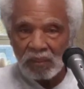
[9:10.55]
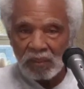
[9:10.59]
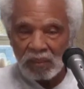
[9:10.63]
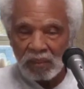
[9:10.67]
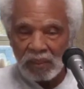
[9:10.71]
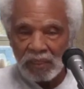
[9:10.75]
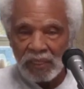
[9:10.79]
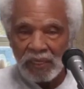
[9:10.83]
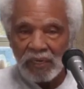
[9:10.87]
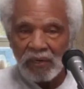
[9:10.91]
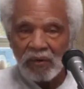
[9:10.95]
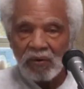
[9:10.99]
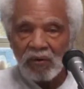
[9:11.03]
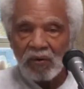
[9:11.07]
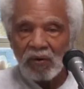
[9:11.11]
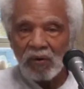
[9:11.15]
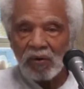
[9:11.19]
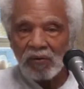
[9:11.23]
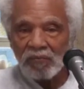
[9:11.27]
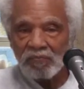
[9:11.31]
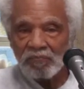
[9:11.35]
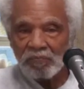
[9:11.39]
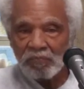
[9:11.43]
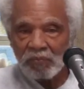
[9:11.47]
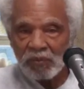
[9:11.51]
There
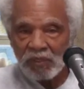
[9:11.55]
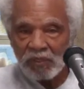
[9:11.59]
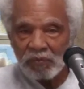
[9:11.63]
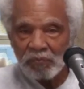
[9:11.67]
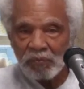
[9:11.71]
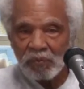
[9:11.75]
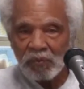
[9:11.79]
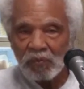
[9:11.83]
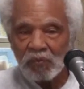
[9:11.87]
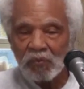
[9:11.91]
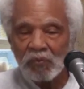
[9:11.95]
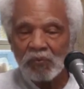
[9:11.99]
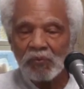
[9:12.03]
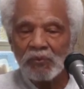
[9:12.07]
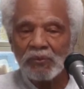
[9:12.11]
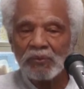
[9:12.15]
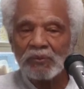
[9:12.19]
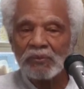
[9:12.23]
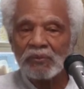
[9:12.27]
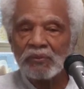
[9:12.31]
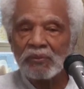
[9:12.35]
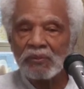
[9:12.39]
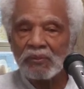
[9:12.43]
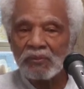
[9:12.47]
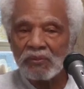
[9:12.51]
are people who are
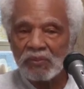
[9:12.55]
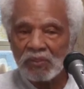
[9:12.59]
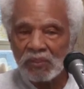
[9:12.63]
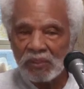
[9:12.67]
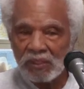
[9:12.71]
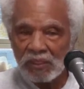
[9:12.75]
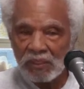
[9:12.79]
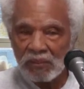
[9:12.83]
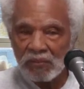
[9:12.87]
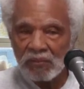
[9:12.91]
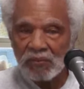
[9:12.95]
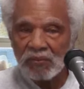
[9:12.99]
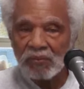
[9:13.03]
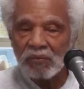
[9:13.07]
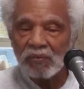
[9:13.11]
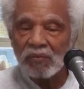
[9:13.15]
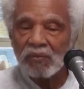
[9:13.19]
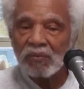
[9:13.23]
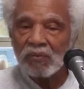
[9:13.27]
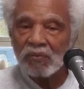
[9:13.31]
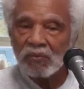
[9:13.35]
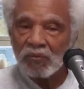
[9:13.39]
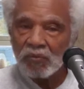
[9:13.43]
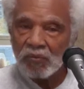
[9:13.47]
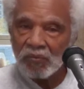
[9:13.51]
considered
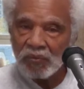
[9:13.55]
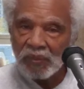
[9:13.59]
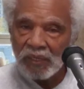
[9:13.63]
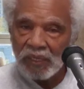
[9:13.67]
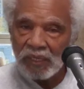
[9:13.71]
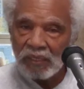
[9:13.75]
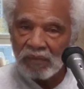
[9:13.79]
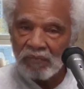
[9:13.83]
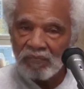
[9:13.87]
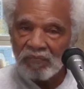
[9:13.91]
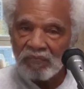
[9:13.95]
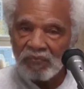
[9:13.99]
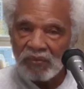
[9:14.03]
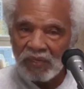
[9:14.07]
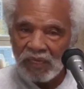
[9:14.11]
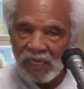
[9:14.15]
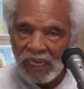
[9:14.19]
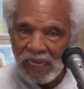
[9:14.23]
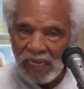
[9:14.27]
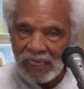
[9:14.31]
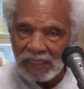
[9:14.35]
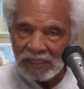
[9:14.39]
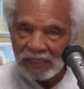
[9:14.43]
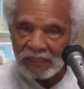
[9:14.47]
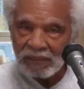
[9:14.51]
great
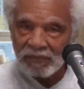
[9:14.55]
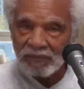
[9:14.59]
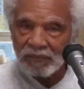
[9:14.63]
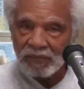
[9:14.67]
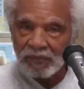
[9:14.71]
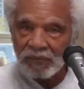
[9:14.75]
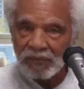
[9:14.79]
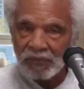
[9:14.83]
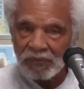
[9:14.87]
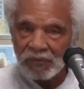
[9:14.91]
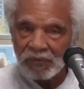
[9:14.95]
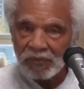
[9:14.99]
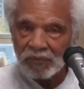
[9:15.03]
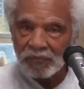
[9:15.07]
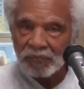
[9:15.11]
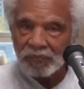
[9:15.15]
philosophers